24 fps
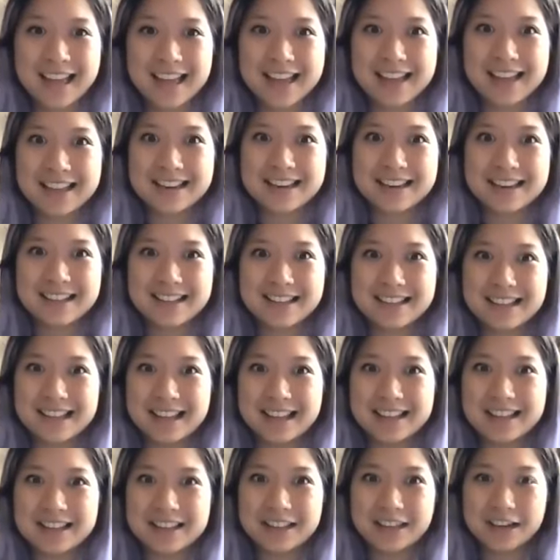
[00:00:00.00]
And yeah.
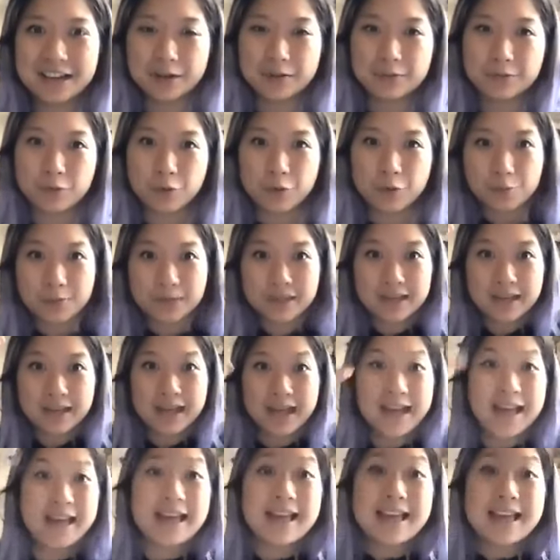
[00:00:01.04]
then therefore being
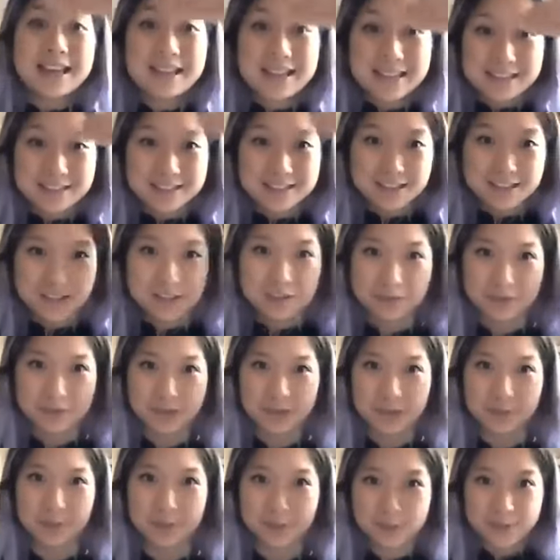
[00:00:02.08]
ahead of
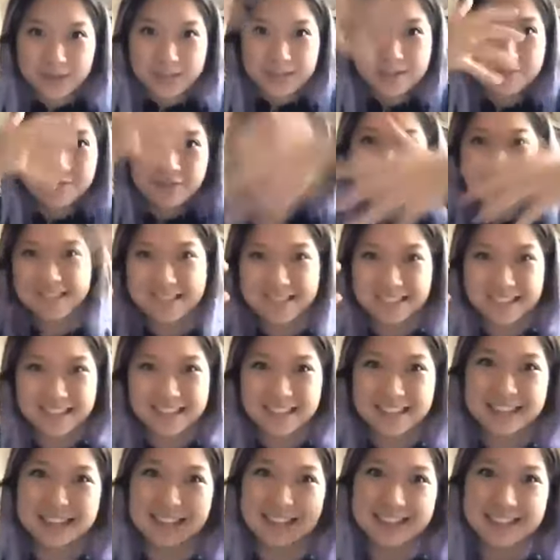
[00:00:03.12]
the brain
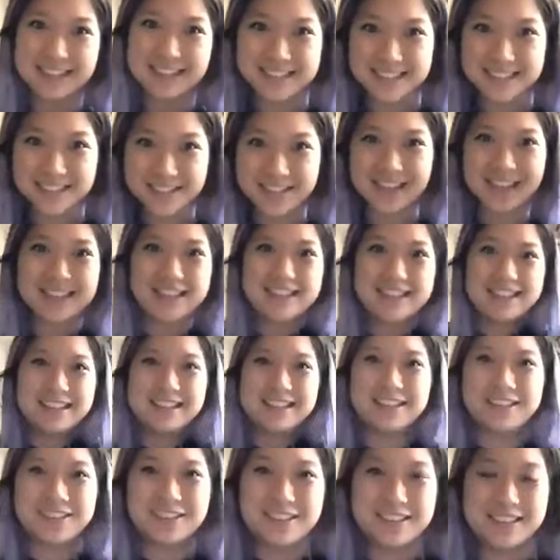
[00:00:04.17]
functioning so that,
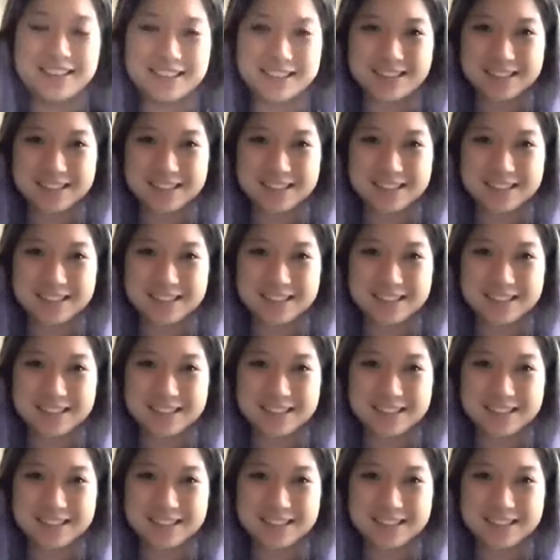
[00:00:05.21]
you know,